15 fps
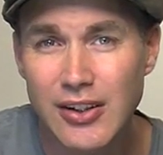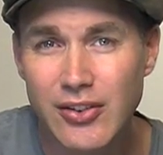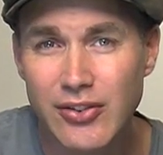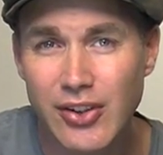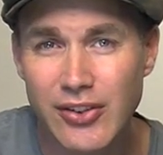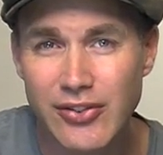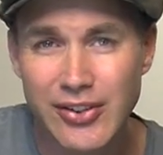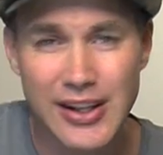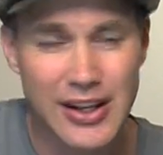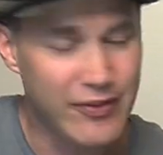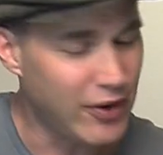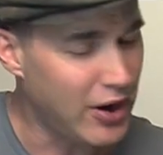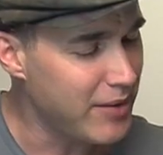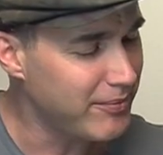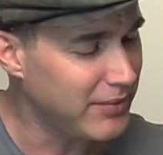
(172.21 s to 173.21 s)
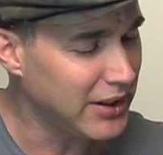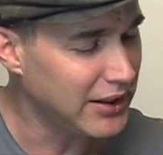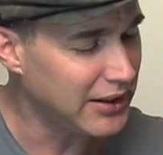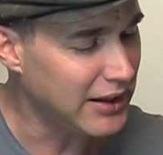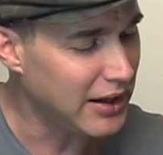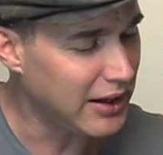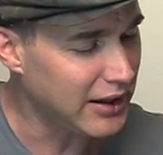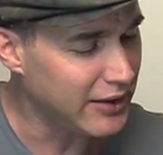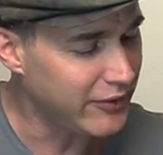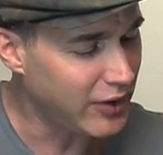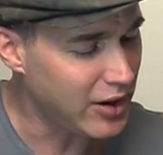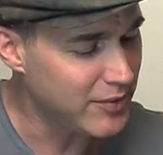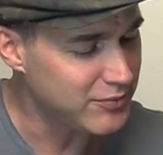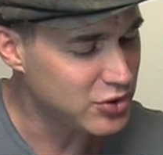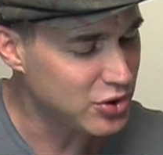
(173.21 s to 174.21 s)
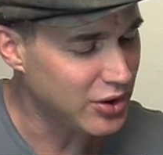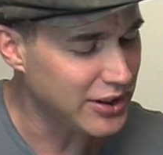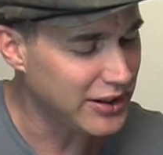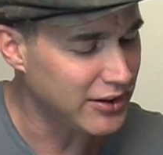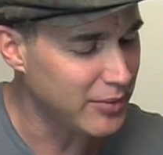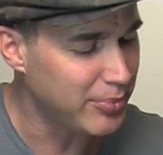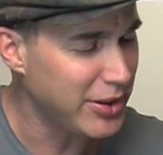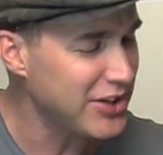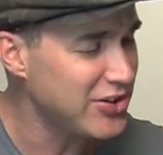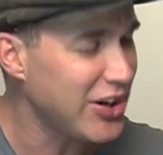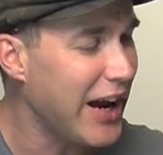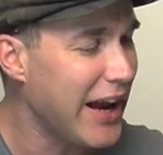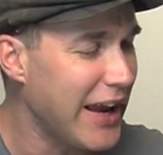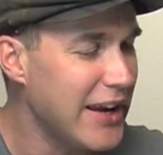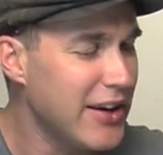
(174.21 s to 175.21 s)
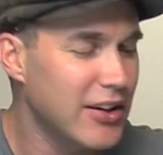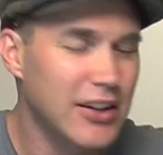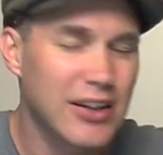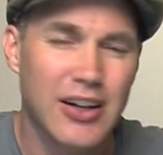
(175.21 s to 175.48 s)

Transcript: So see, if I'm eh, uh, if I'm tuning the pitch A,